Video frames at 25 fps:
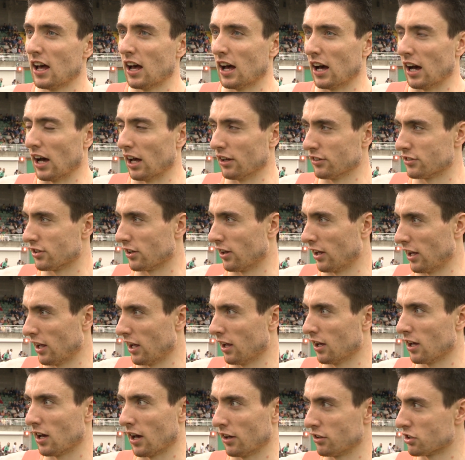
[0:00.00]
And
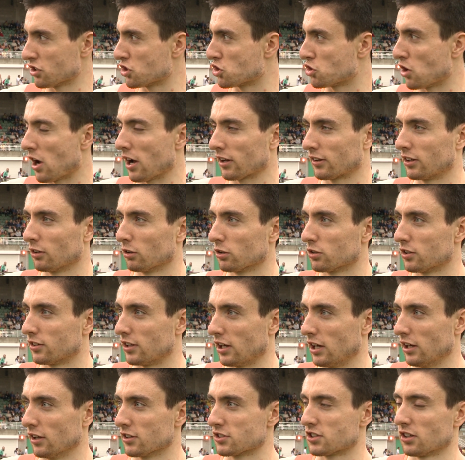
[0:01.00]
today I just tracked the
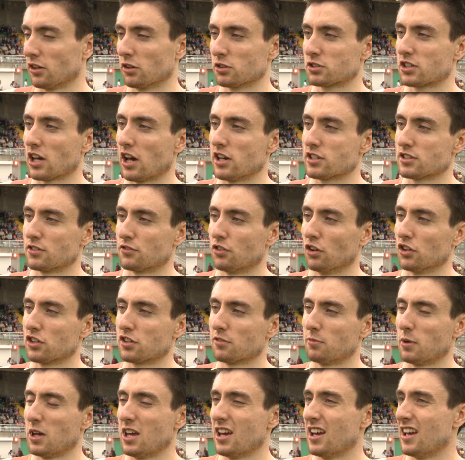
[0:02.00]
heels of those guys in front
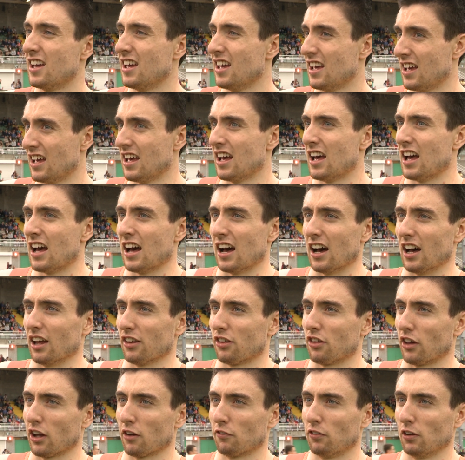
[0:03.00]
of me. And
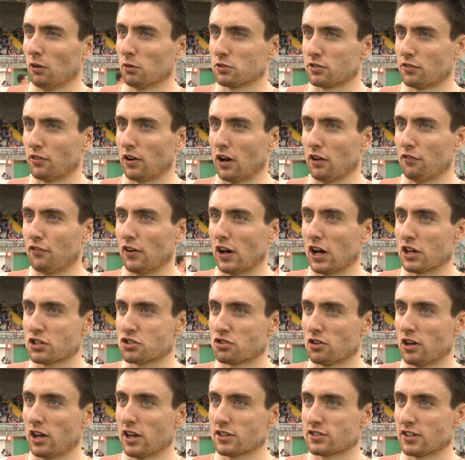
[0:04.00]
thankfully it was a very fast
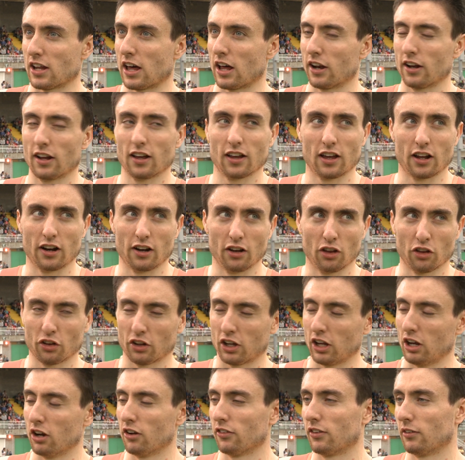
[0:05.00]
race and I had another
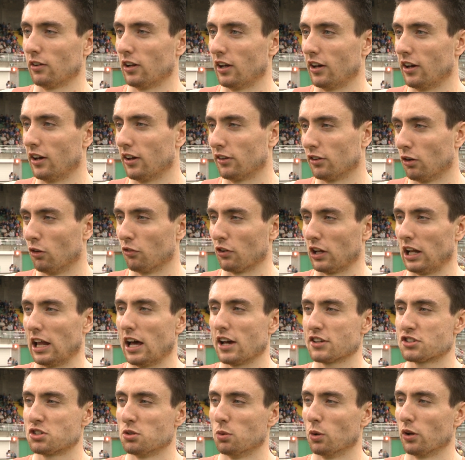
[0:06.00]
gear over the
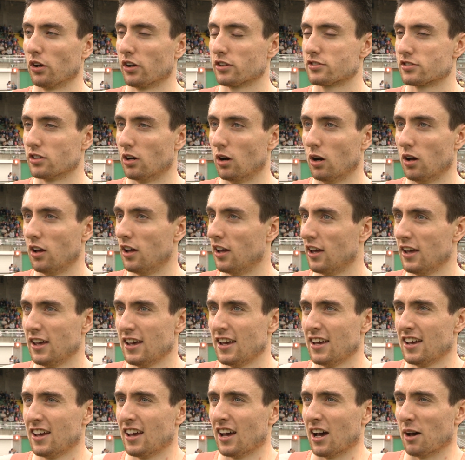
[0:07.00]
last 200, so
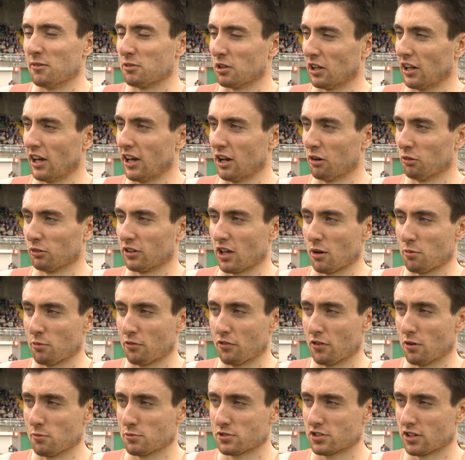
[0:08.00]
I'm delighted with that
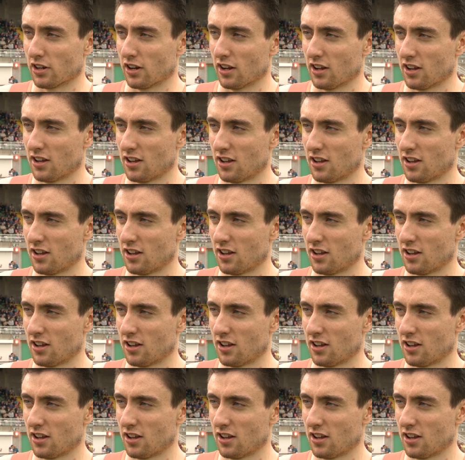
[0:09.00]
performance today.